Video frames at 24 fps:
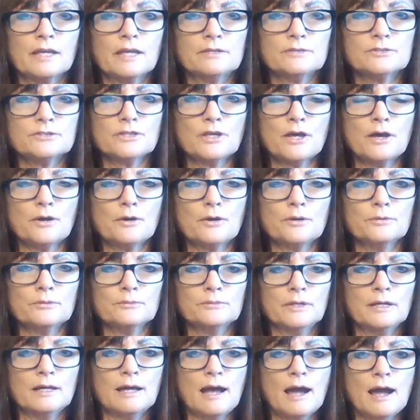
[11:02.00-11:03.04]
So
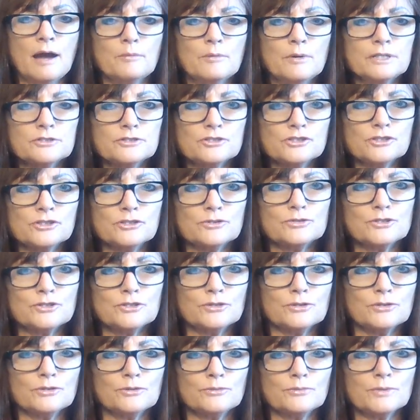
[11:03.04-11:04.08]
I want you
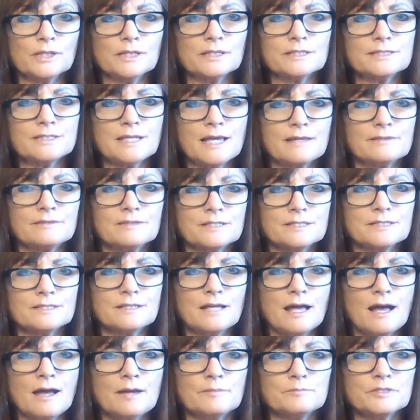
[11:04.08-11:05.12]
to really take this
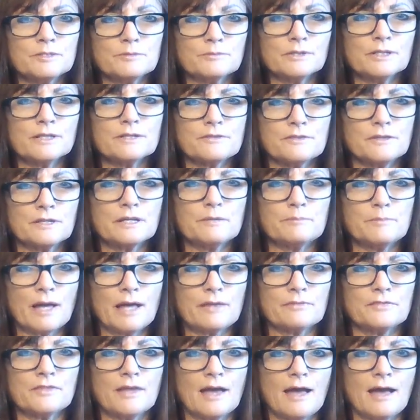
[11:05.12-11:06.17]
time to really think
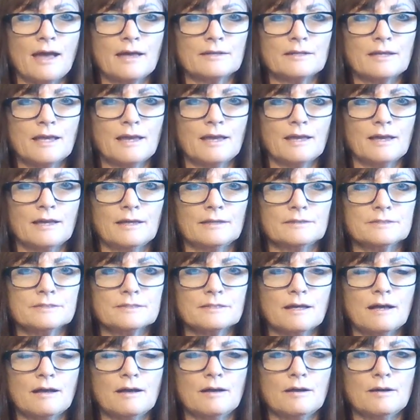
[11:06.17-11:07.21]
about that and
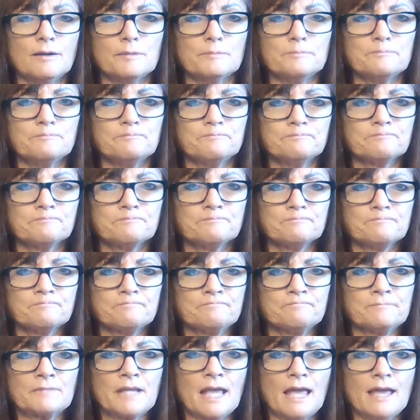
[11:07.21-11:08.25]
um,
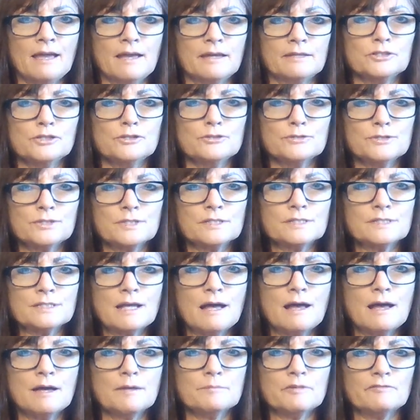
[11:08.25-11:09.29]
and use this
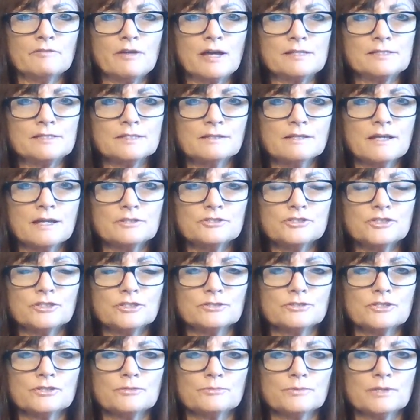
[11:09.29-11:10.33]
time of
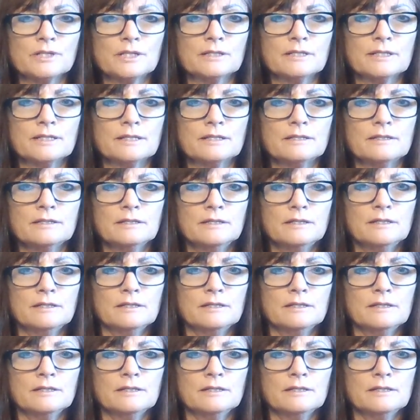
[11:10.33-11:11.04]
isolation to really